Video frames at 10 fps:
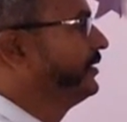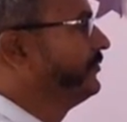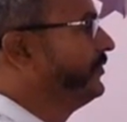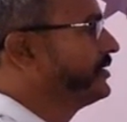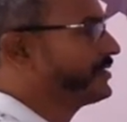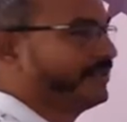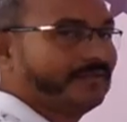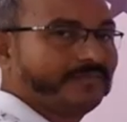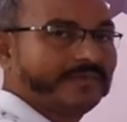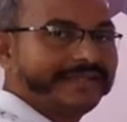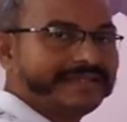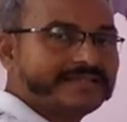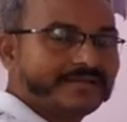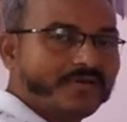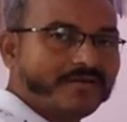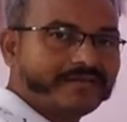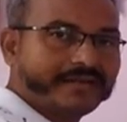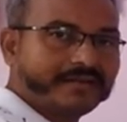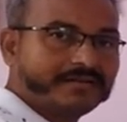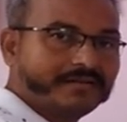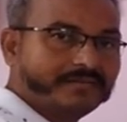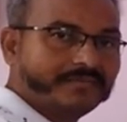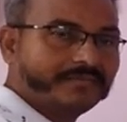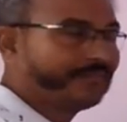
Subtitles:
first term is the quadratic term,